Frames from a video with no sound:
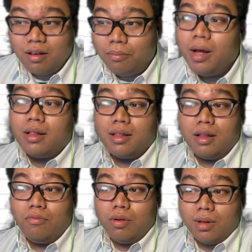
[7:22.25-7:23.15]
But
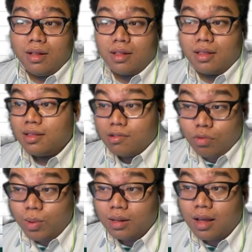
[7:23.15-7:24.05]
we will we
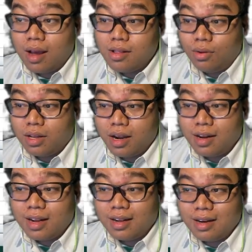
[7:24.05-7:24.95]
will take note here
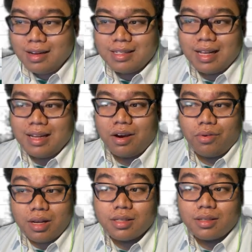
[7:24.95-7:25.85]
that there is a
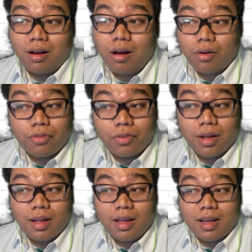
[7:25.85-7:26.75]
decrease of
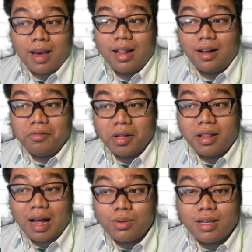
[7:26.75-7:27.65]
800,000
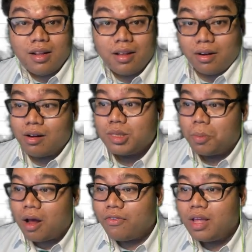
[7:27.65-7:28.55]
in the gross
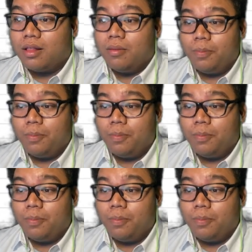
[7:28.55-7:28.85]
profit.